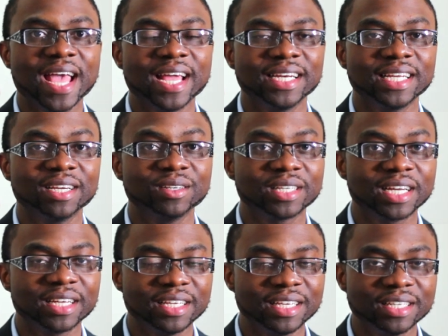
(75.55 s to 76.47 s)
and they are
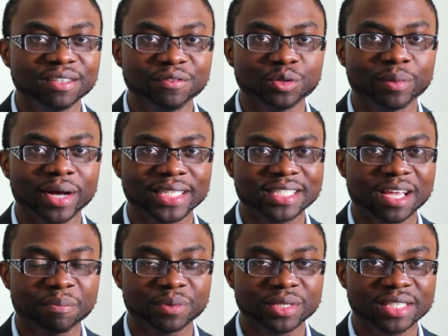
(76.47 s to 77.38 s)
going to interview about
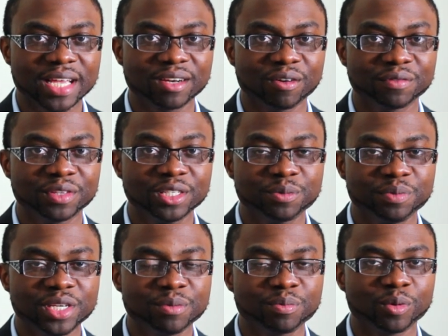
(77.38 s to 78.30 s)
10% of these
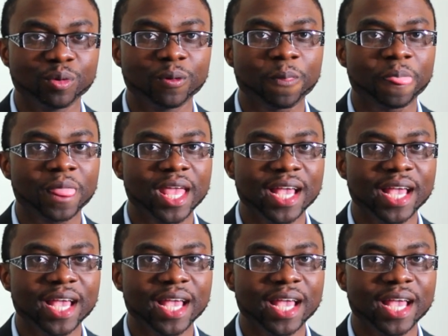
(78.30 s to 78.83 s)
people,